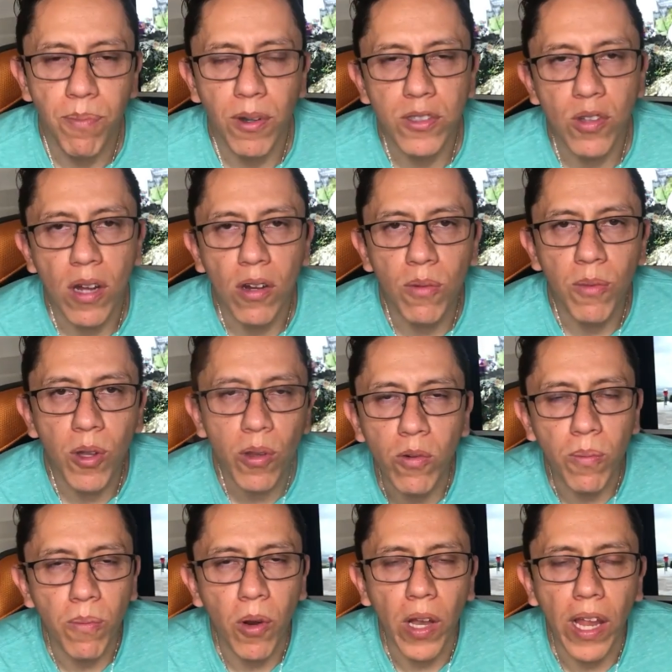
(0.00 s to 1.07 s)
It's not
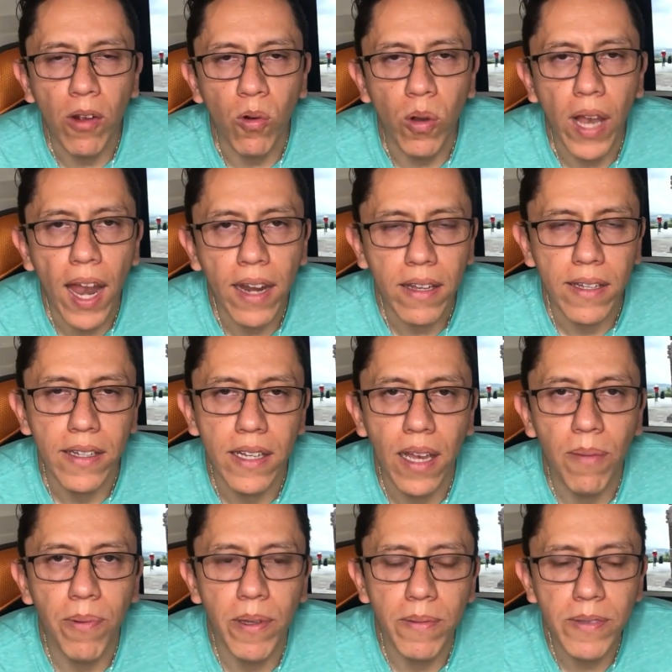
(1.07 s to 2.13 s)
flexible. It's
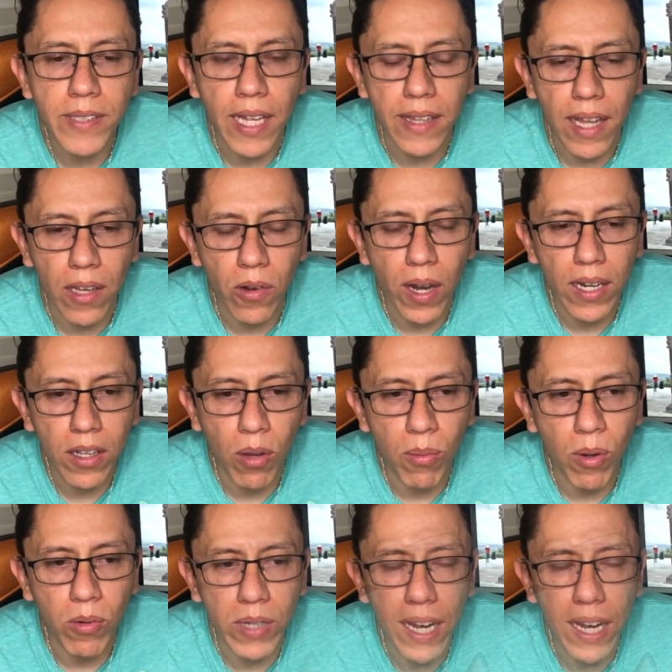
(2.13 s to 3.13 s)
elastic, viscous,